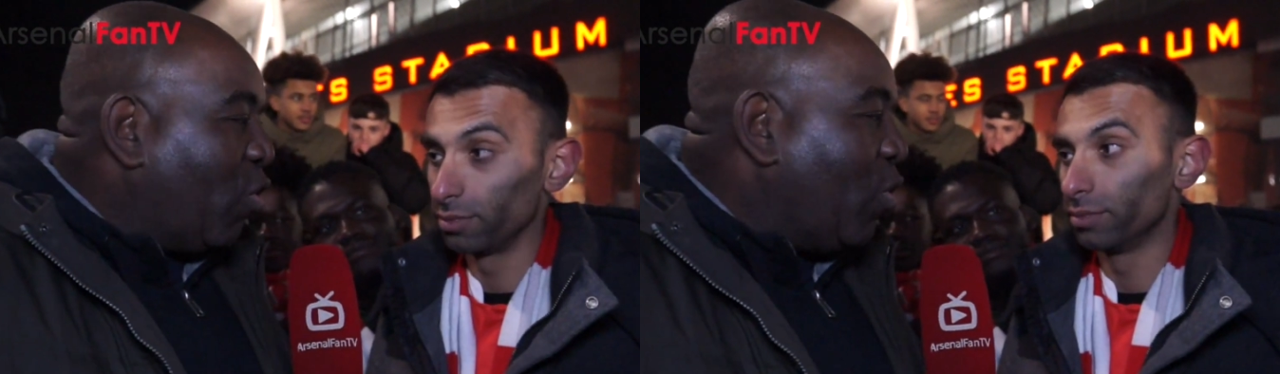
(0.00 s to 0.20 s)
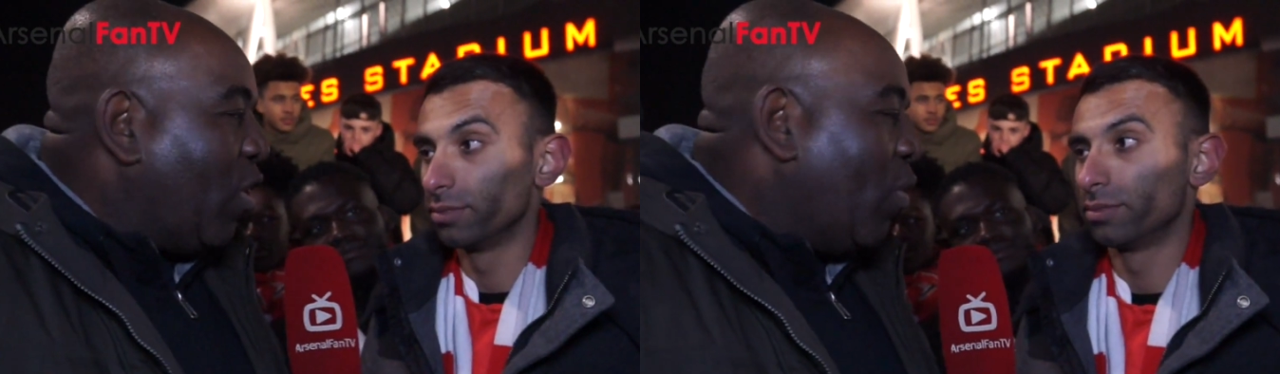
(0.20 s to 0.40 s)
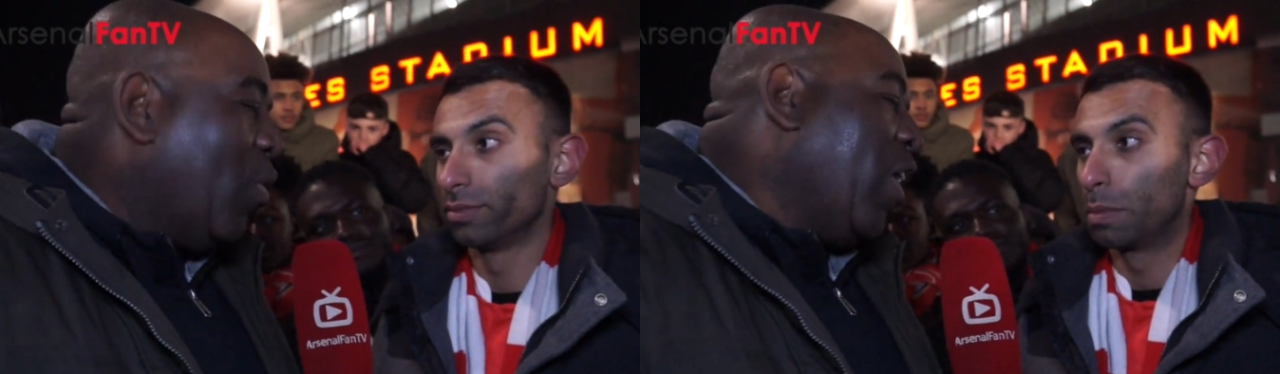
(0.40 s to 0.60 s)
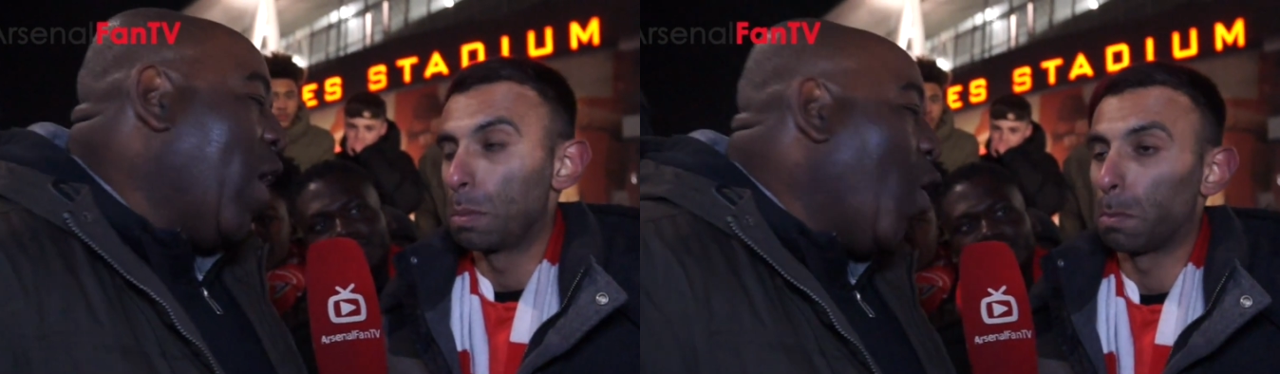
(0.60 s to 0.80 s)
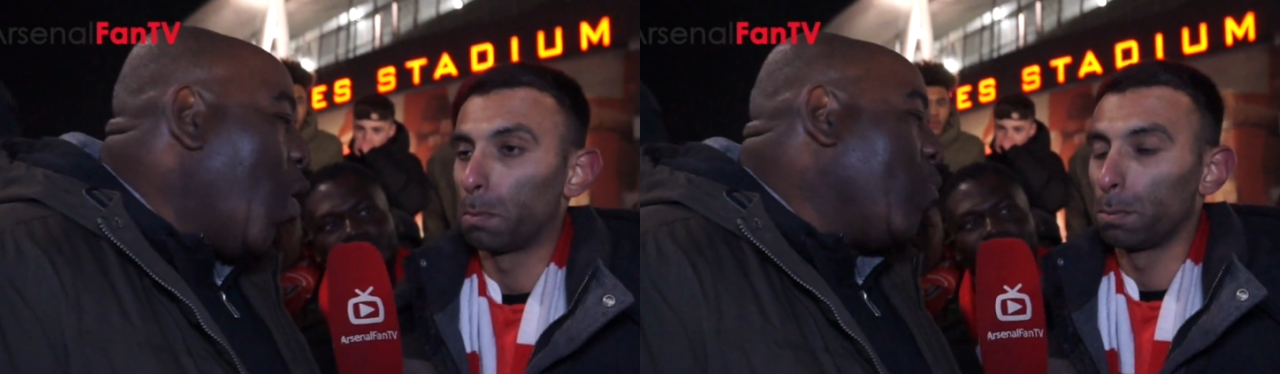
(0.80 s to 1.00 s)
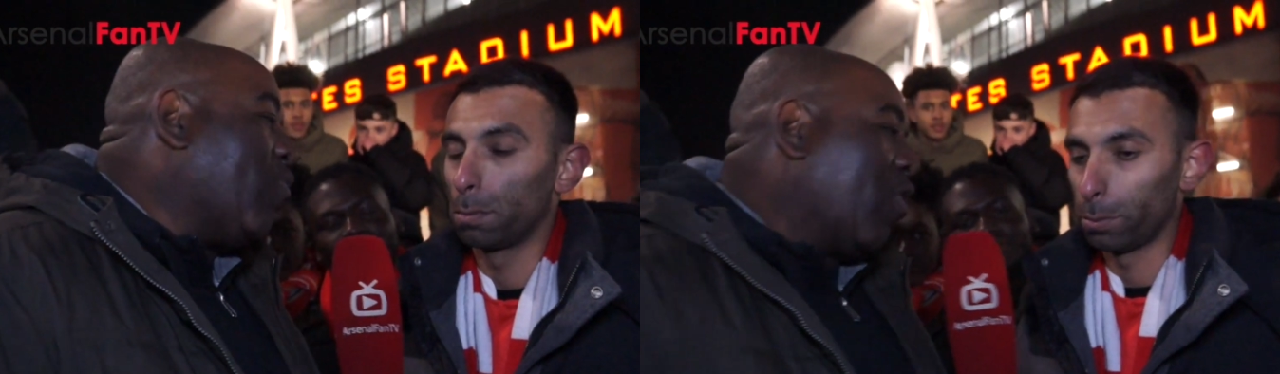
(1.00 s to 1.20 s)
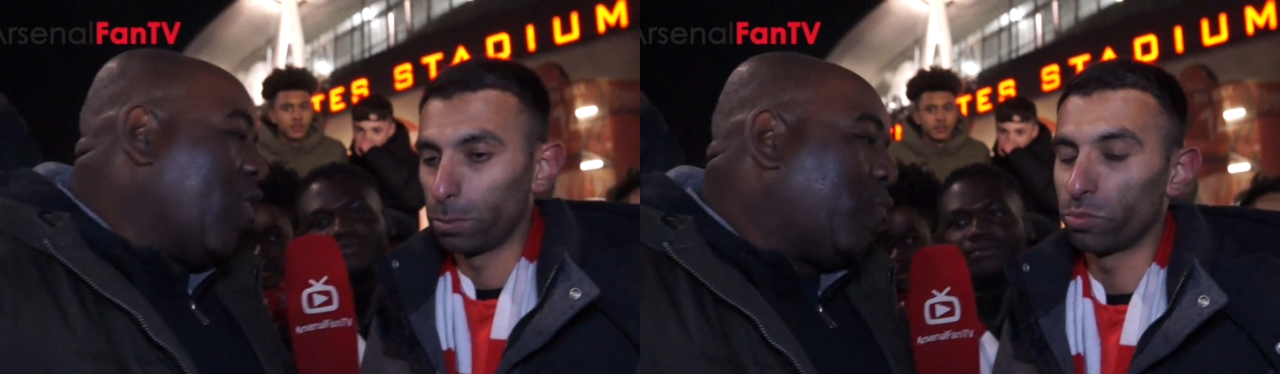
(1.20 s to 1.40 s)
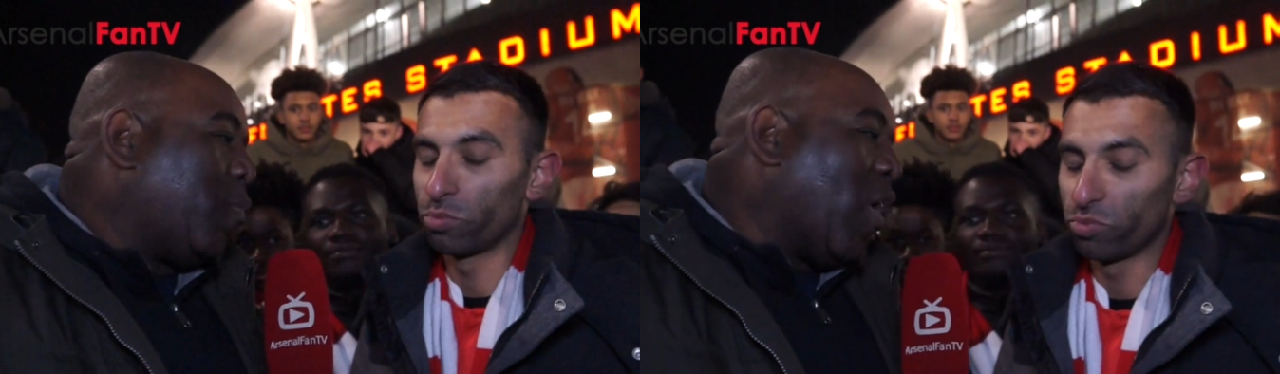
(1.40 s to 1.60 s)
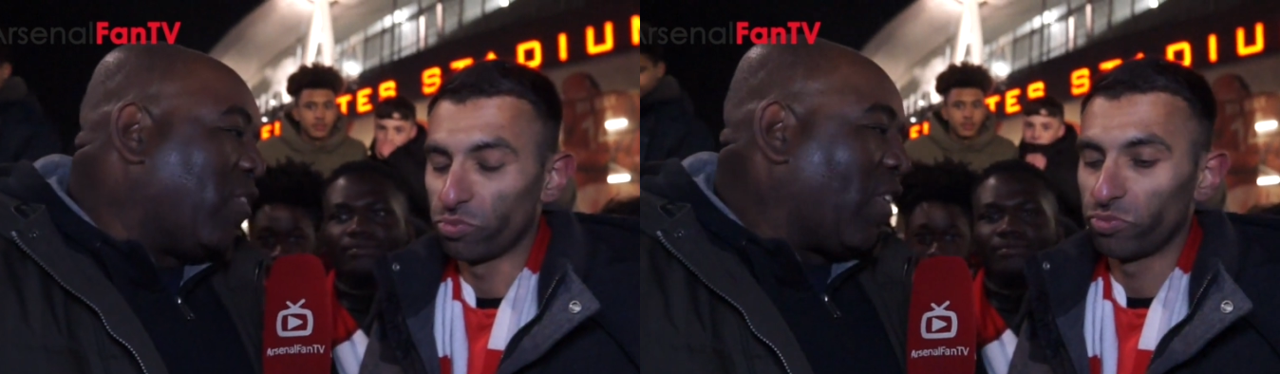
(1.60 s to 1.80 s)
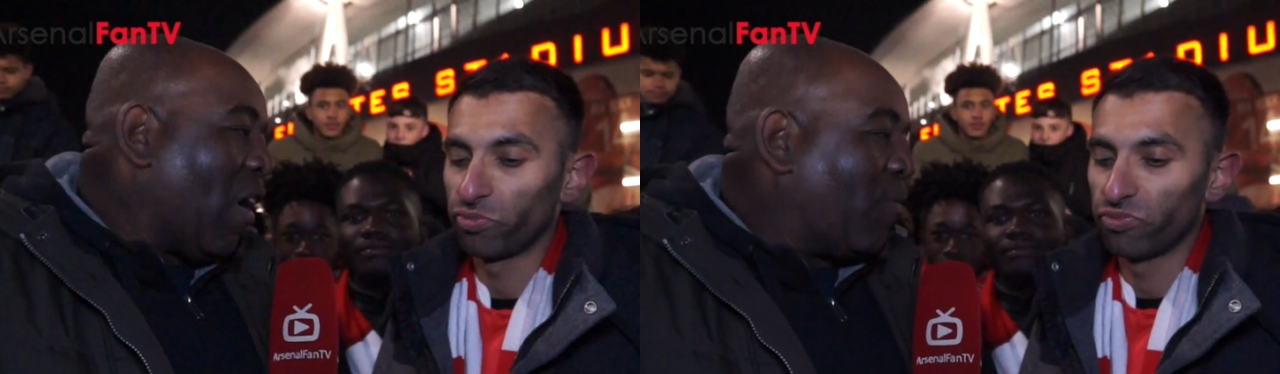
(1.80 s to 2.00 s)
Speaker 1: 2 0 on our home turf
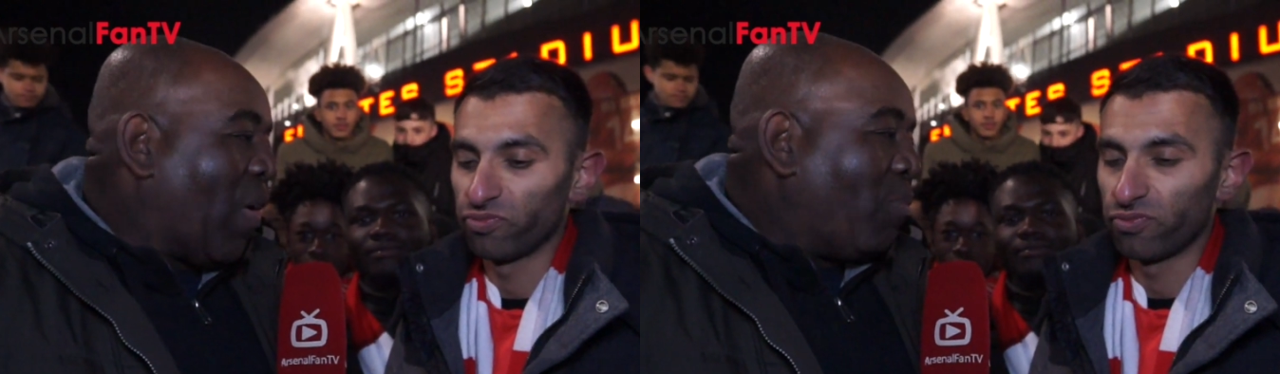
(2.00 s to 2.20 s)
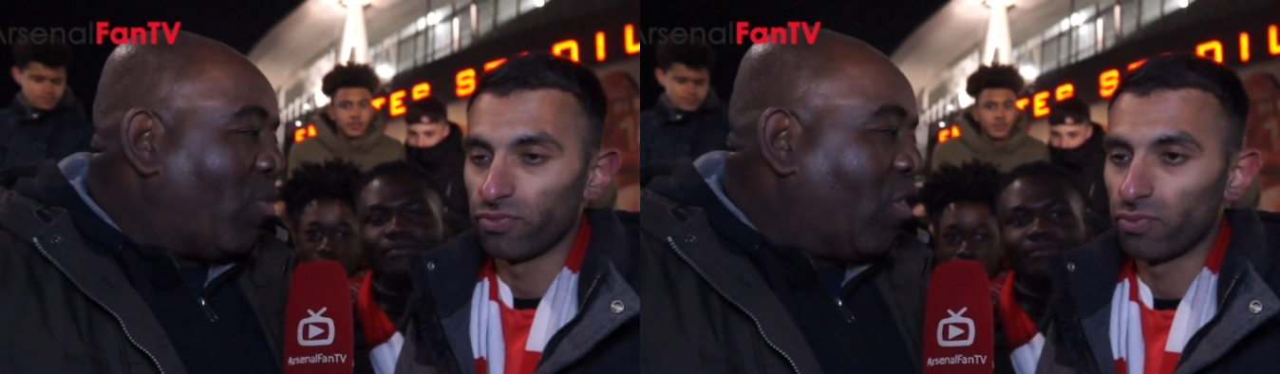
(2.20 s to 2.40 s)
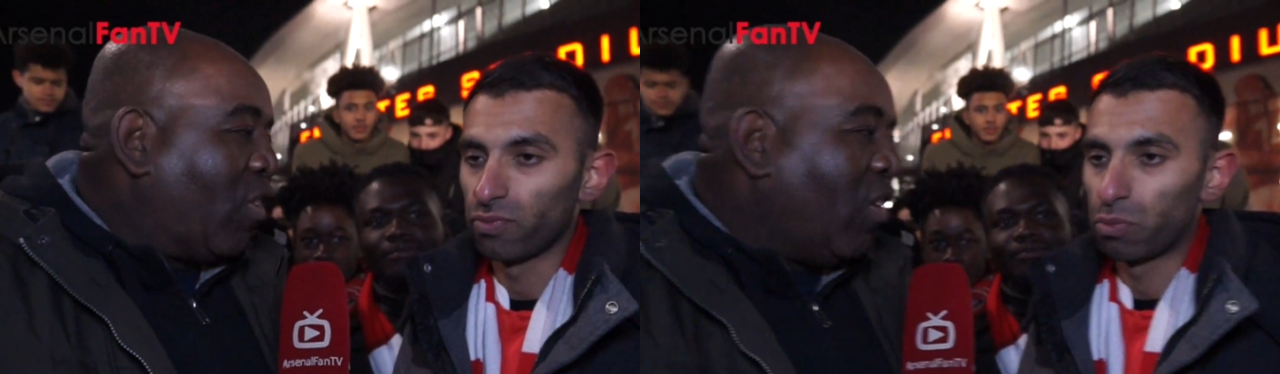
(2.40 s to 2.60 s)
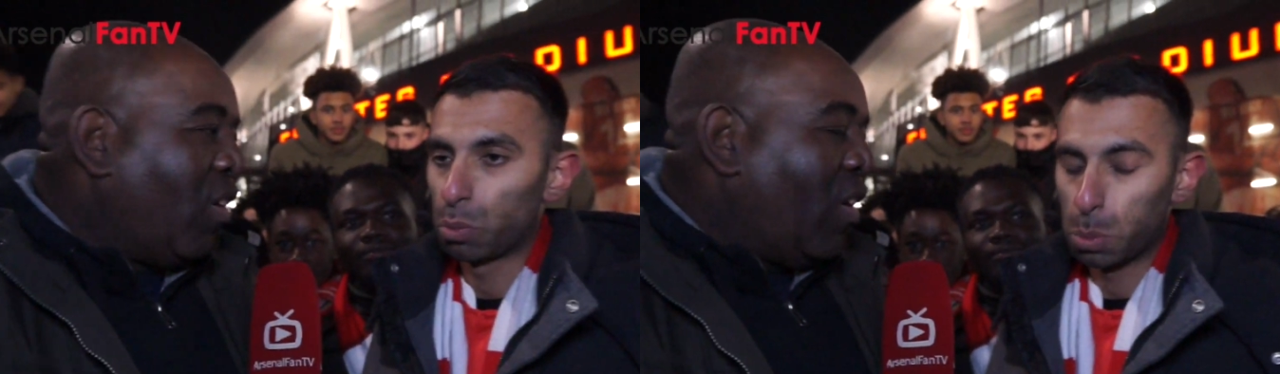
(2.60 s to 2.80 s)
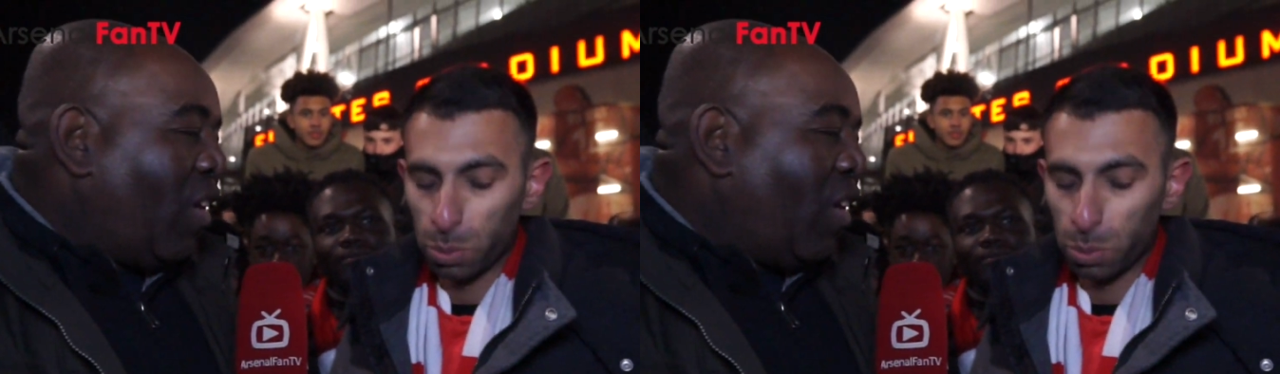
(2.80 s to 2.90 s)
by Southampton,